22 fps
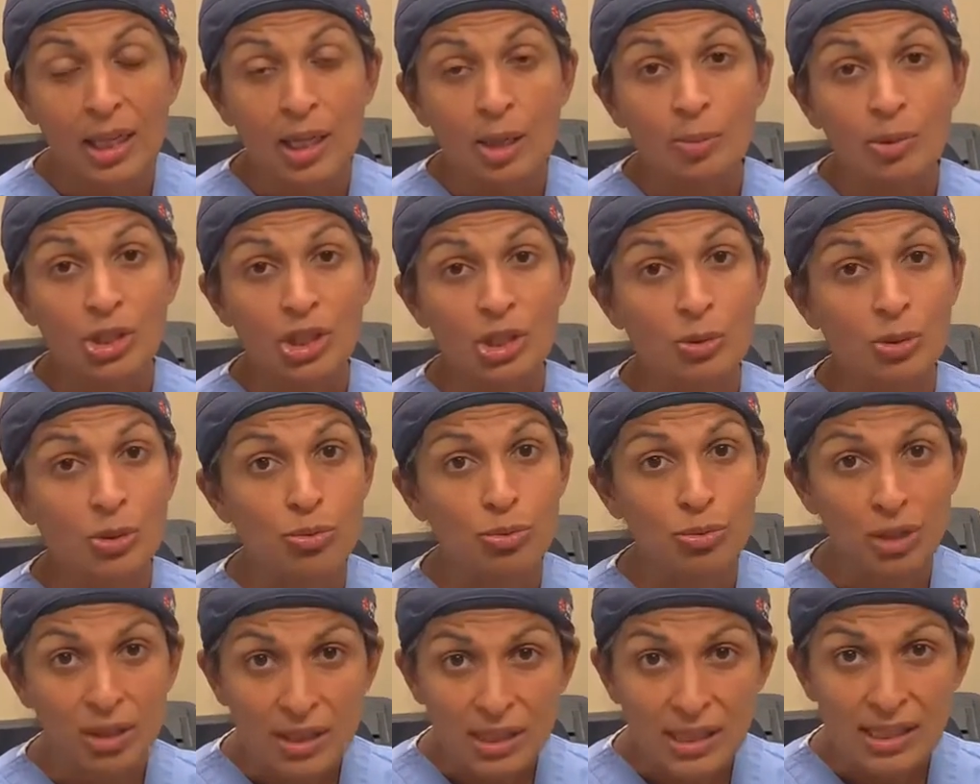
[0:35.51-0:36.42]
But she was
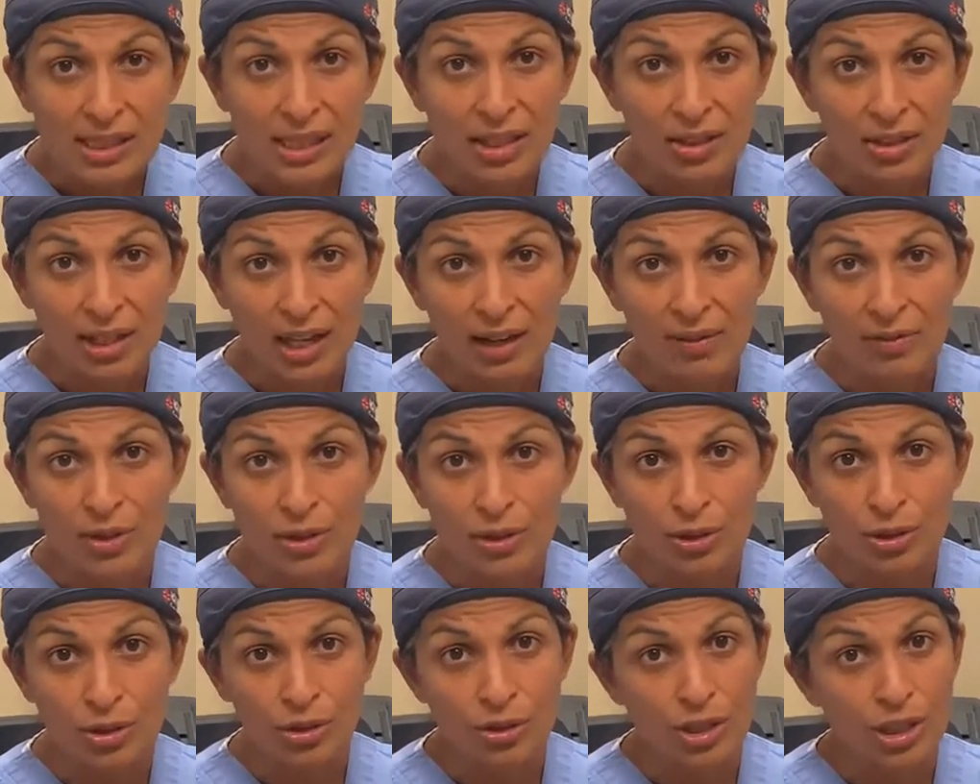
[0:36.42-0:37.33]
really scared to have
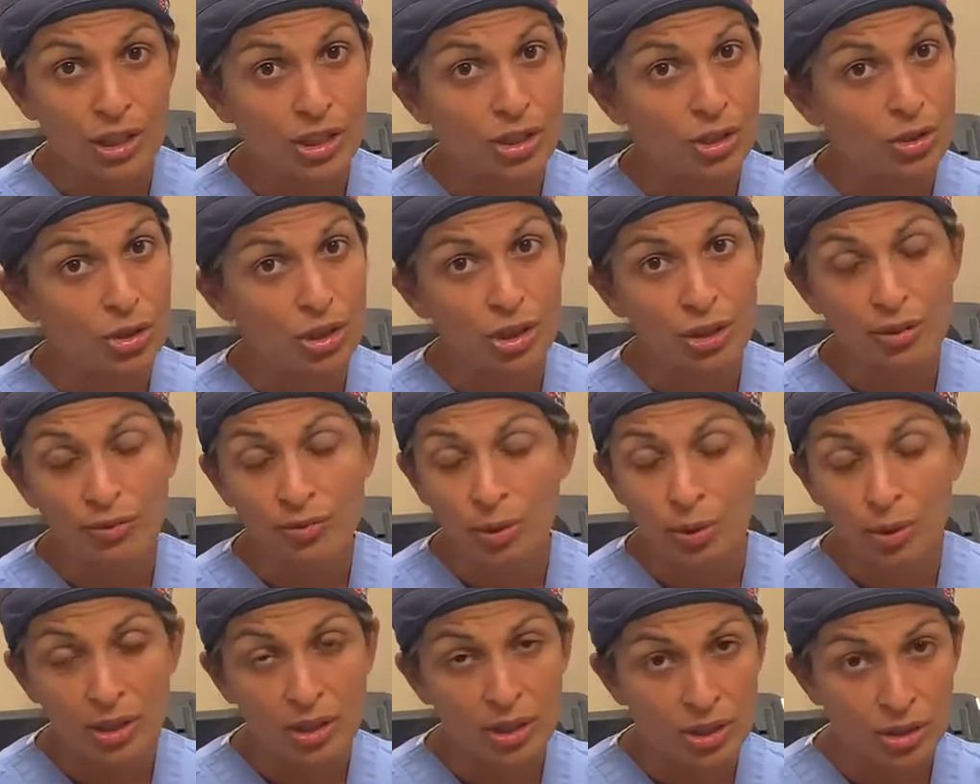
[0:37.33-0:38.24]
surgery, so she
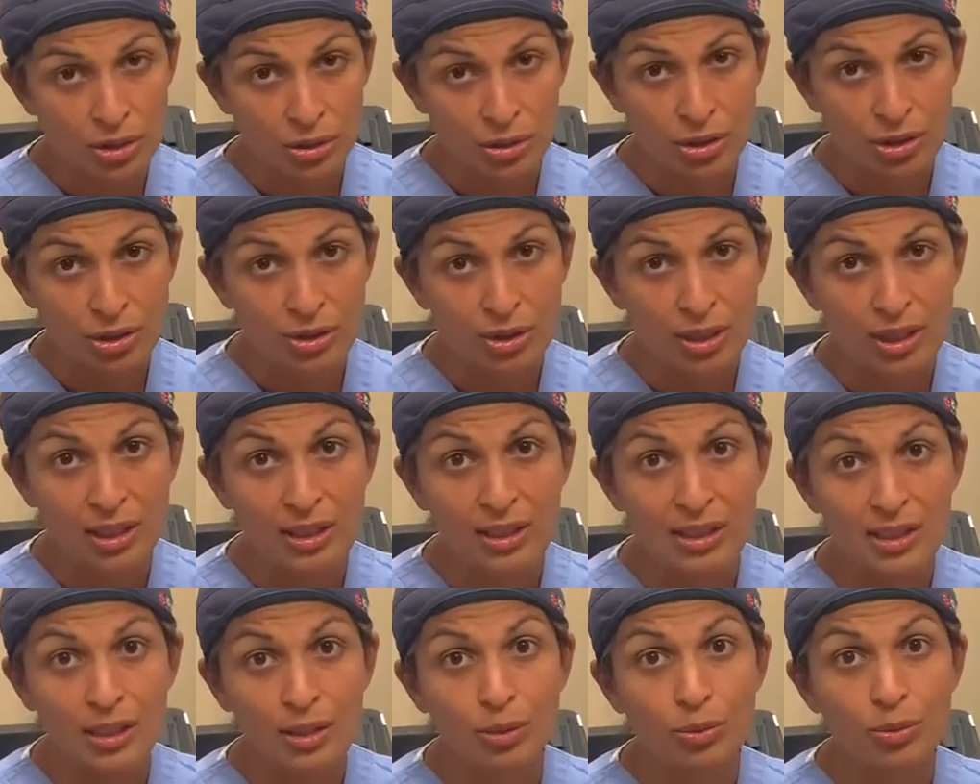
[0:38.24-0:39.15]
avoided surgery
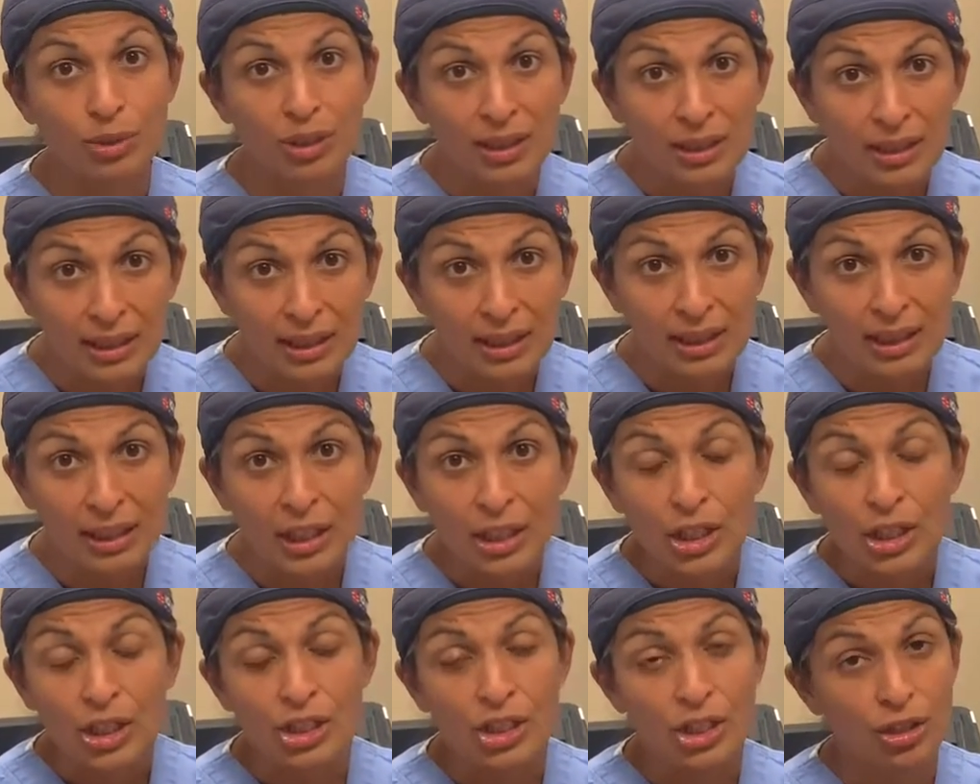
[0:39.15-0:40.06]
until really
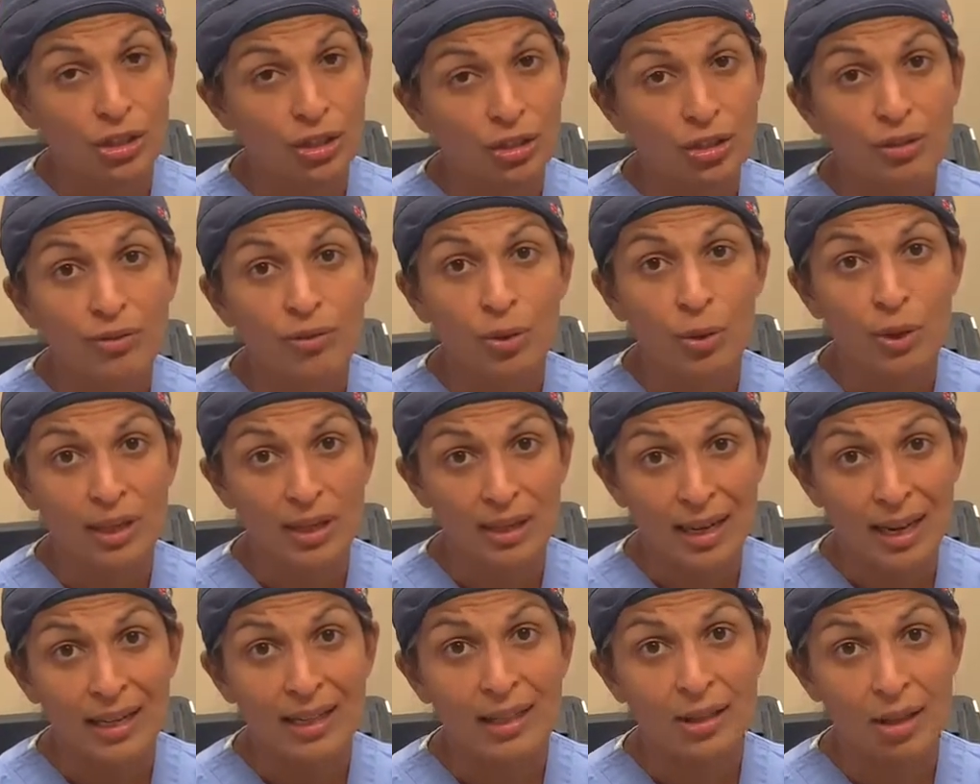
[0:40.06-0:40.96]
she couldn't avoid it
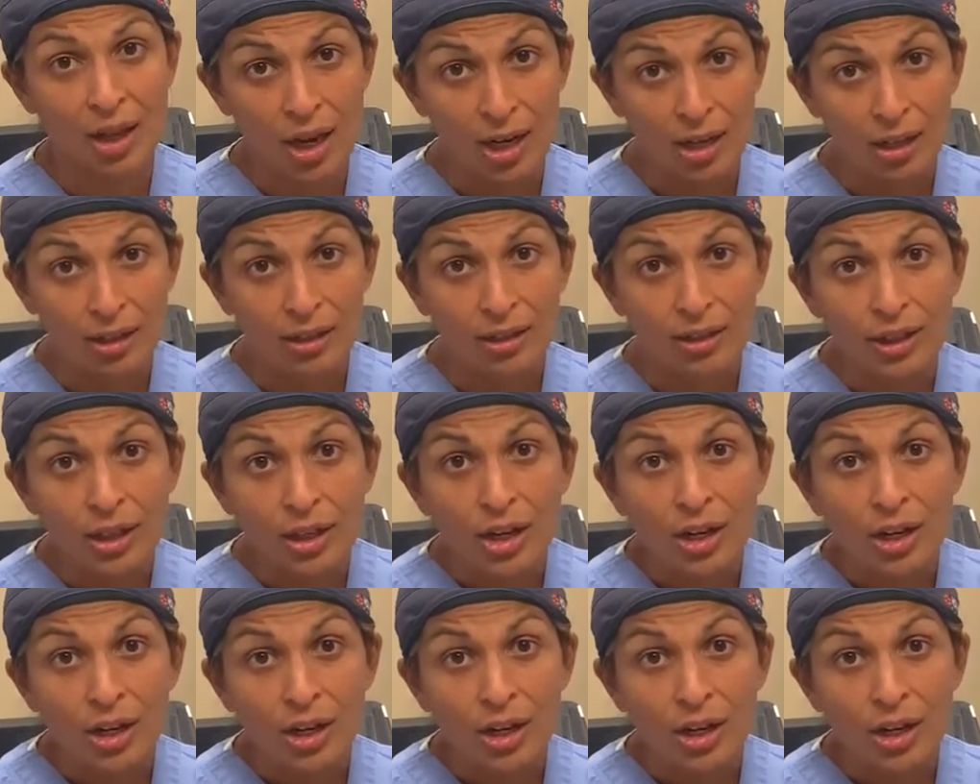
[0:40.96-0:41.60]
any longer.